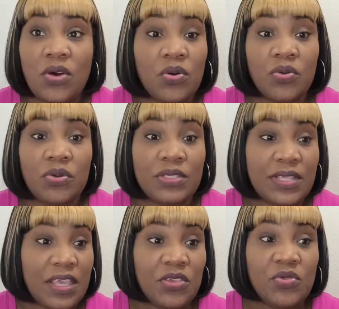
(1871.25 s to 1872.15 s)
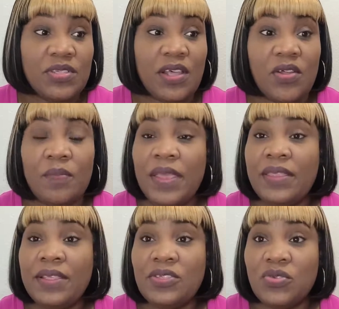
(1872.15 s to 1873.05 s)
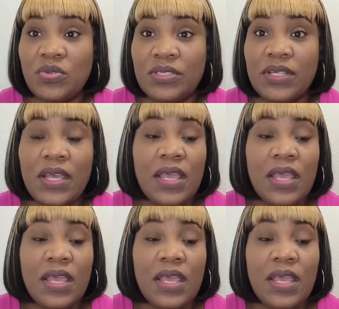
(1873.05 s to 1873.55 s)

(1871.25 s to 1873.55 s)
oh, say you sell bathing suits,